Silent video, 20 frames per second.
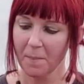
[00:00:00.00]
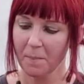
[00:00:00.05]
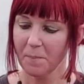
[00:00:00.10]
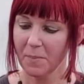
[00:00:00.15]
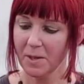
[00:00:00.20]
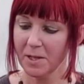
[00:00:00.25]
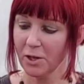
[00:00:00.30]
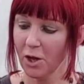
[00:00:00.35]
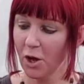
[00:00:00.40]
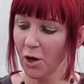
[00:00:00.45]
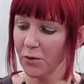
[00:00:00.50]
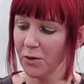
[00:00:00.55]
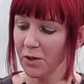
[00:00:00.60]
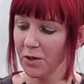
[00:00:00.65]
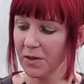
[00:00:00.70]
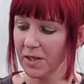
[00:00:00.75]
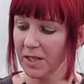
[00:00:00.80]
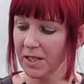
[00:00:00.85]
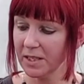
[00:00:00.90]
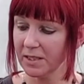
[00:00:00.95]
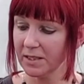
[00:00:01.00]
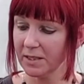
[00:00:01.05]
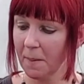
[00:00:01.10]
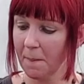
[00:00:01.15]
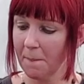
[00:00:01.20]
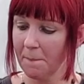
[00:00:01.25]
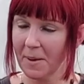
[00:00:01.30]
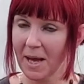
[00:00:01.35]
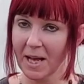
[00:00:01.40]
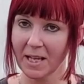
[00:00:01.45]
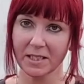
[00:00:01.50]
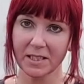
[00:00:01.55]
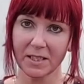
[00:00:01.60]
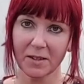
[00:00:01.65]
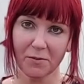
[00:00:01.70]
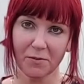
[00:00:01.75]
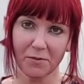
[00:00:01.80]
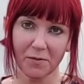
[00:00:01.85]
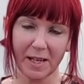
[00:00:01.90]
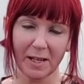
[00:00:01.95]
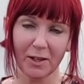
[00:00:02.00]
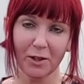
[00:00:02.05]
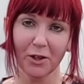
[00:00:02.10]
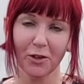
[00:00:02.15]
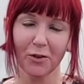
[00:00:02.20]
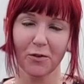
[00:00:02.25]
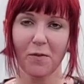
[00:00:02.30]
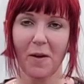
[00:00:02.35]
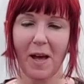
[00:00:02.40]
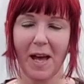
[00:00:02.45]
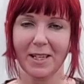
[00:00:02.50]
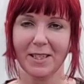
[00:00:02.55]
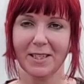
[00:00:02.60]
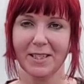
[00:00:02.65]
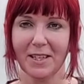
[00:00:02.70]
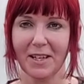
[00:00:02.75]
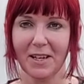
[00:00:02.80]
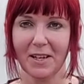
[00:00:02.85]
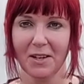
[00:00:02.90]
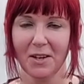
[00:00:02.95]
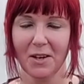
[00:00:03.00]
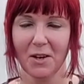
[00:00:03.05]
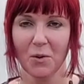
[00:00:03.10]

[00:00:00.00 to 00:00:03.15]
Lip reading: But know that there's a massive feel-good factor